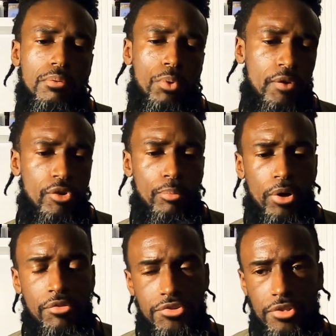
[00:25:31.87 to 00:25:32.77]
whatever your
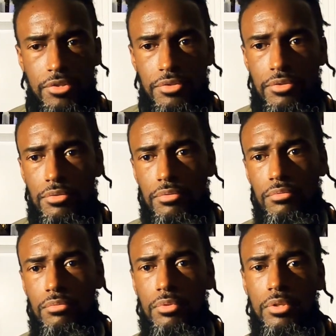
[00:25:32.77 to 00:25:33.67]
preference is
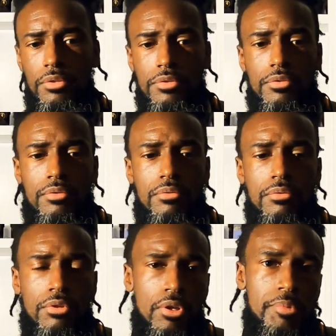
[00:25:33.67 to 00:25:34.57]

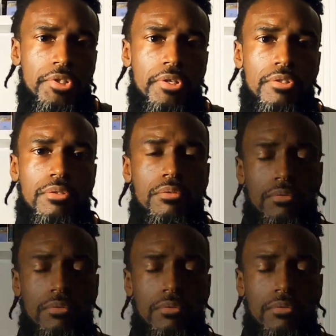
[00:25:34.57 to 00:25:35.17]
your limitation.